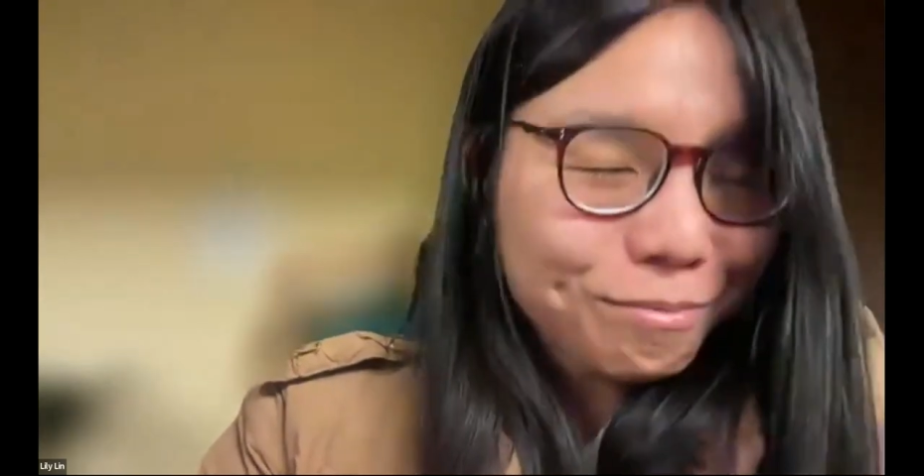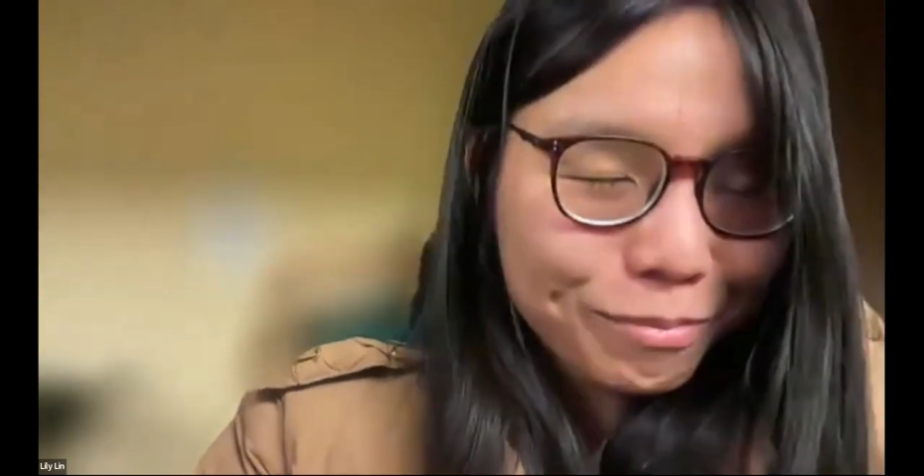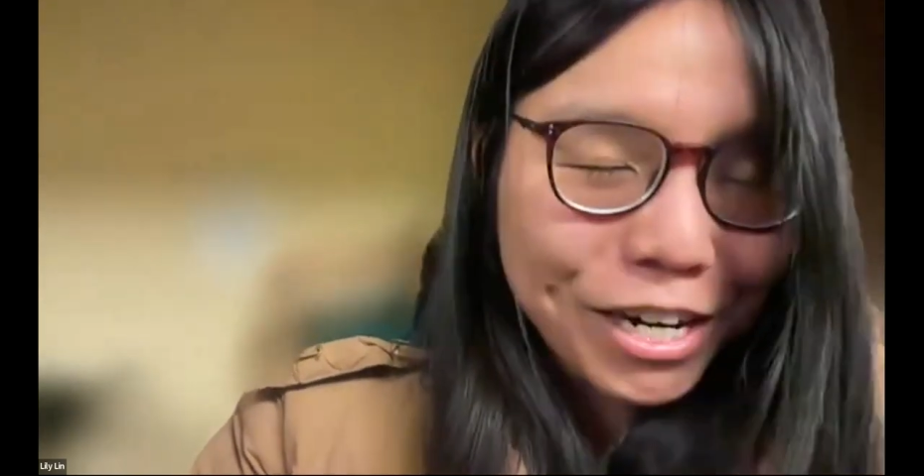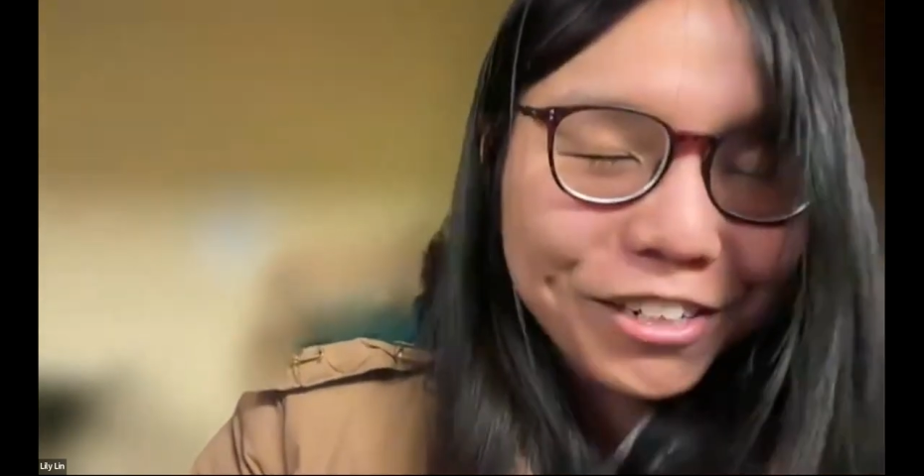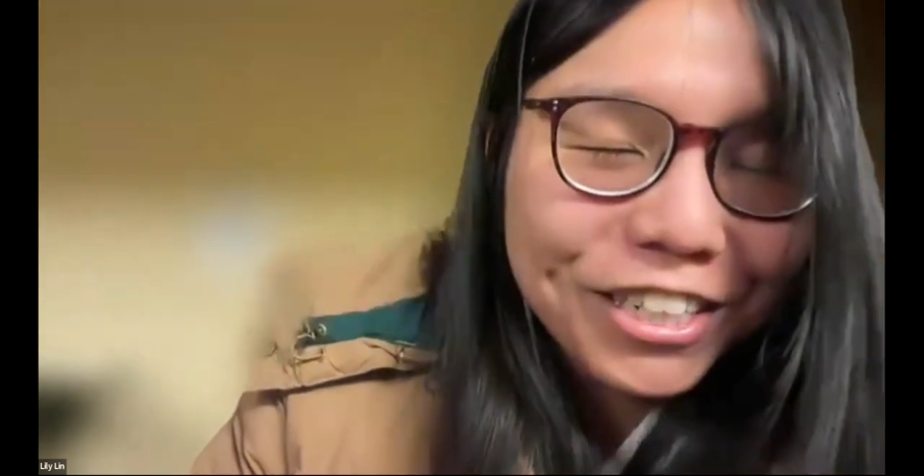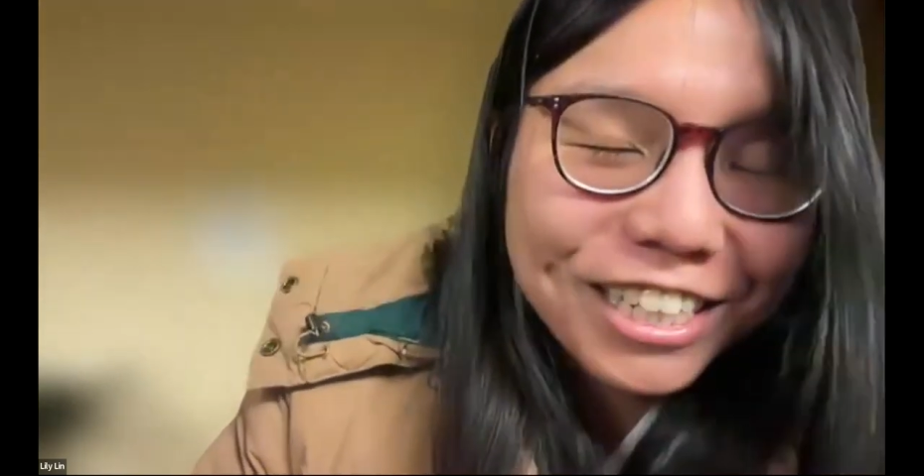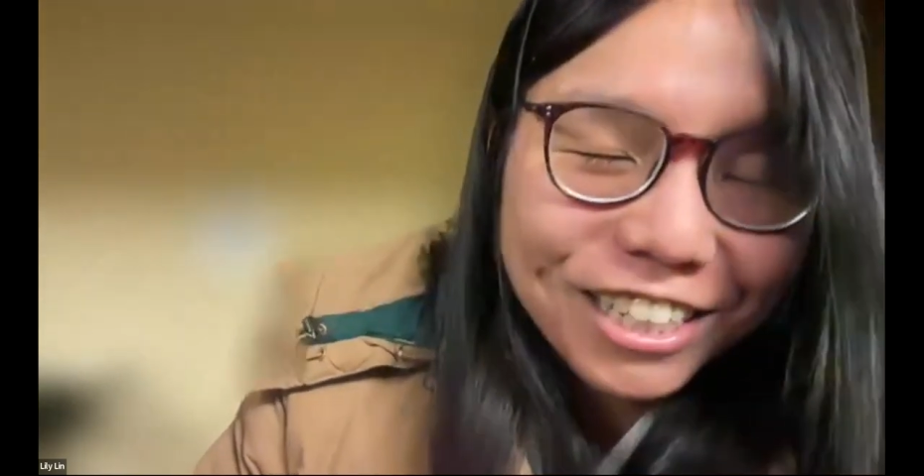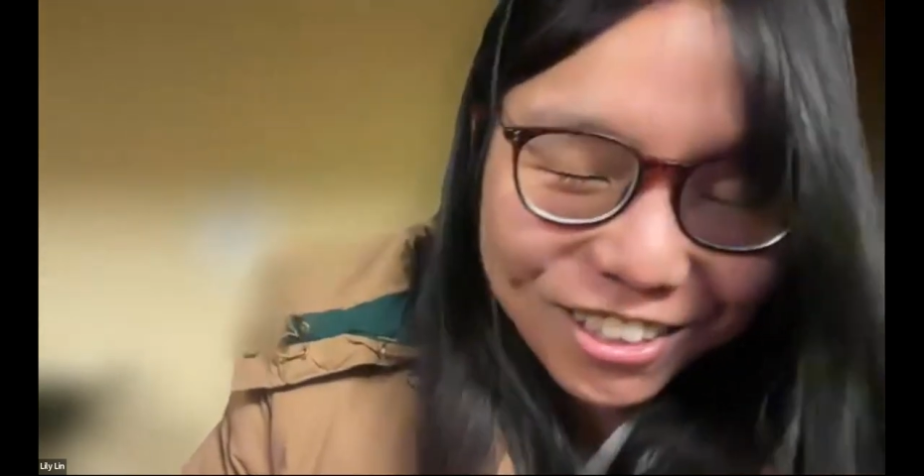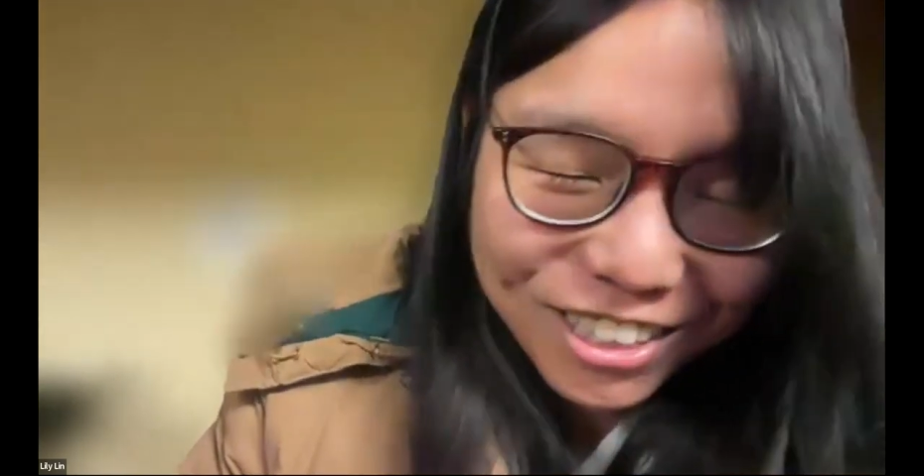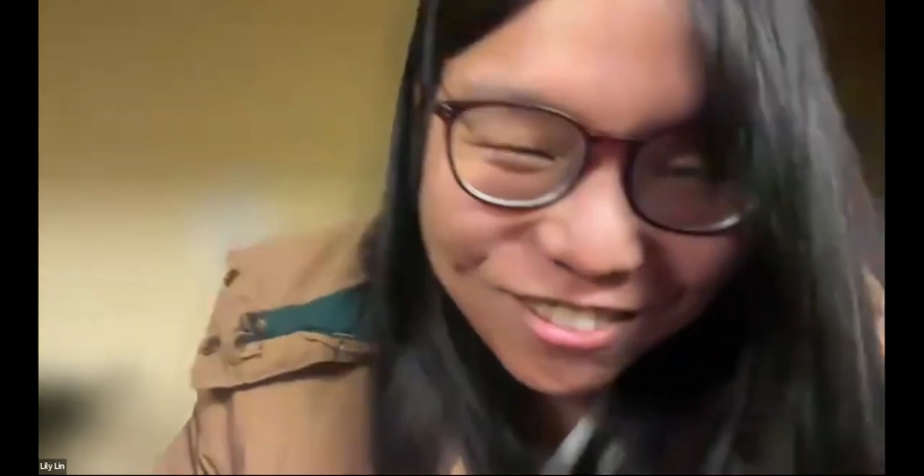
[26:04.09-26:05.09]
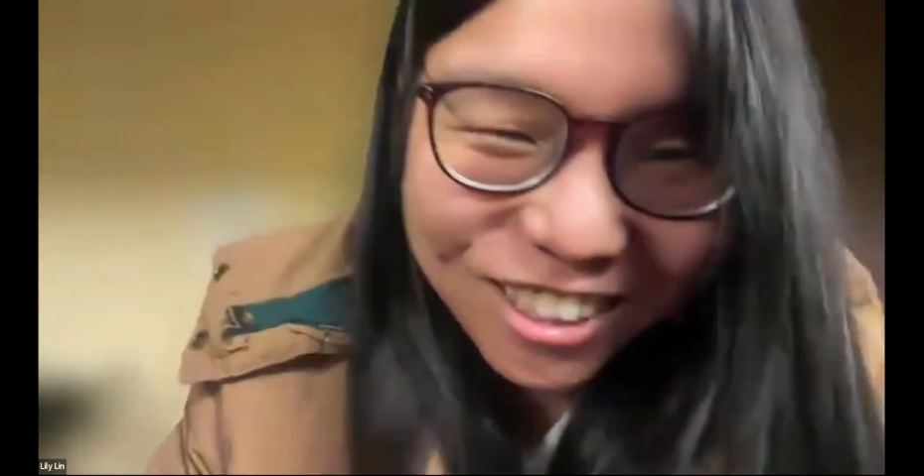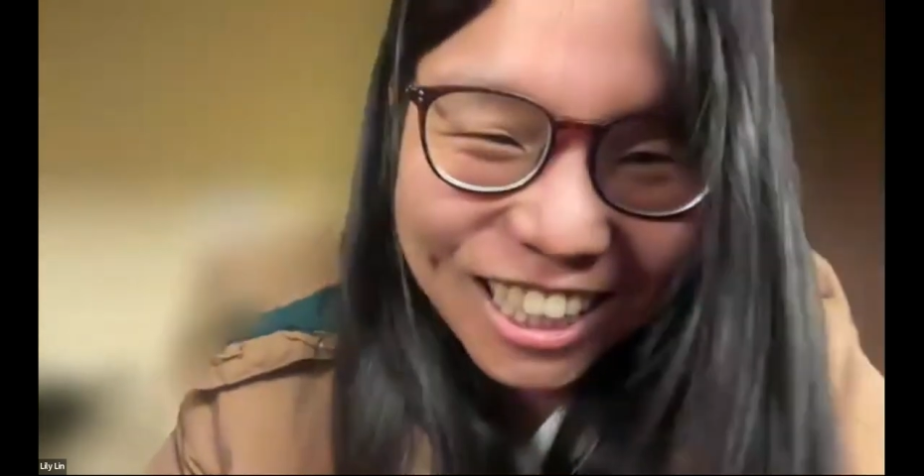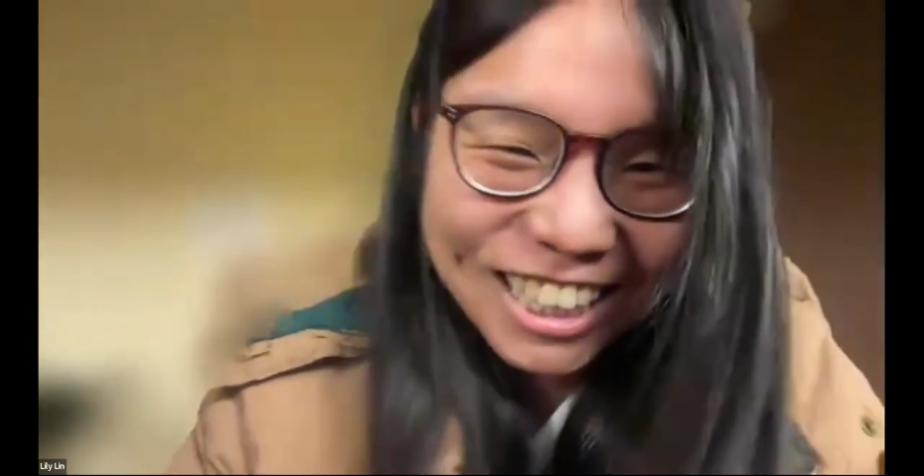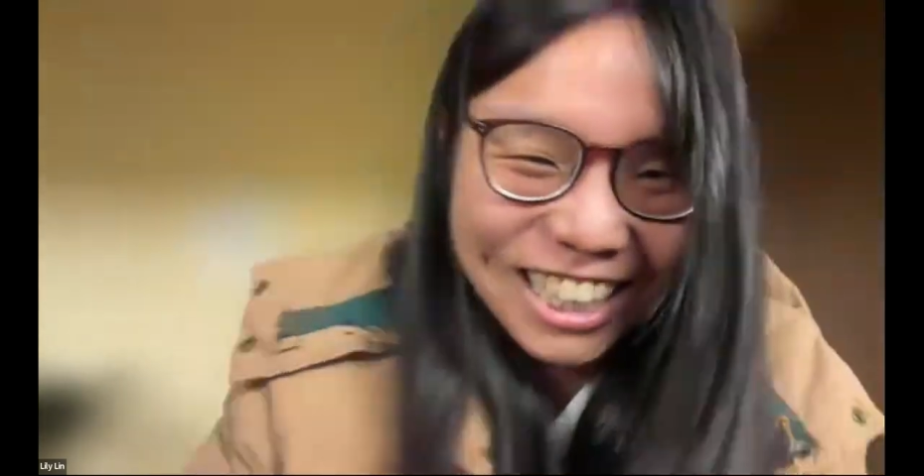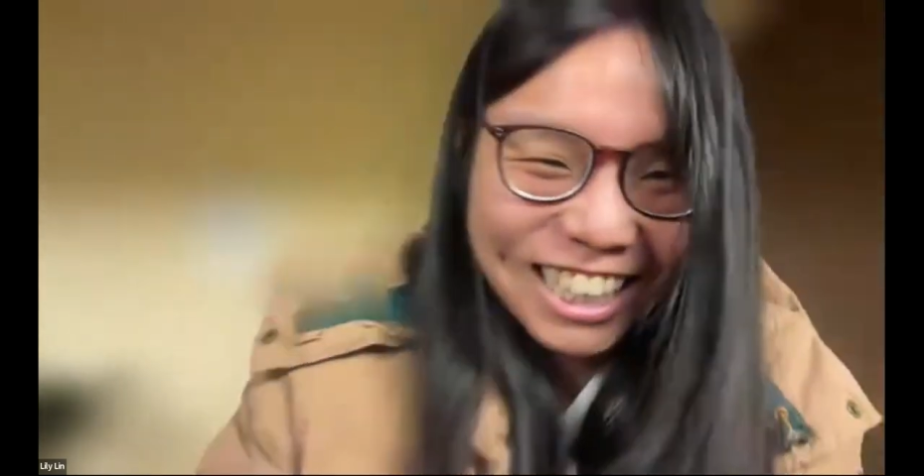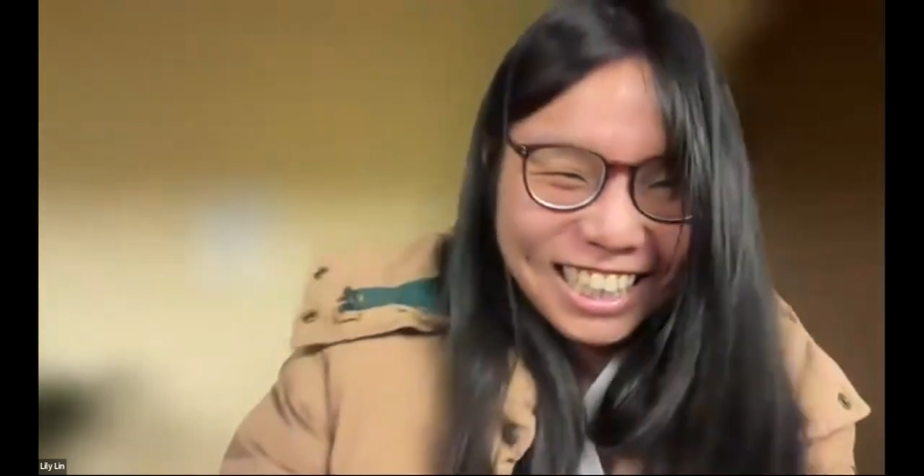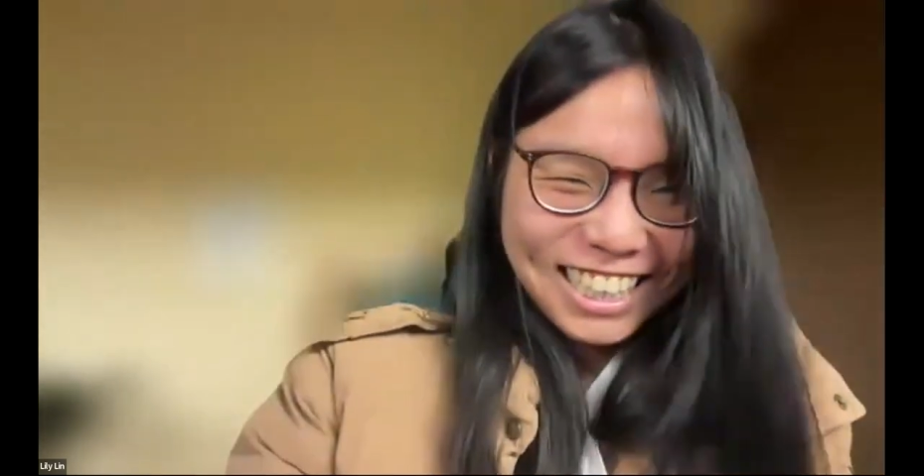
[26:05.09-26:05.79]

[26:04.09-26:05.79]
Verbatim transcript: merry early Christmas.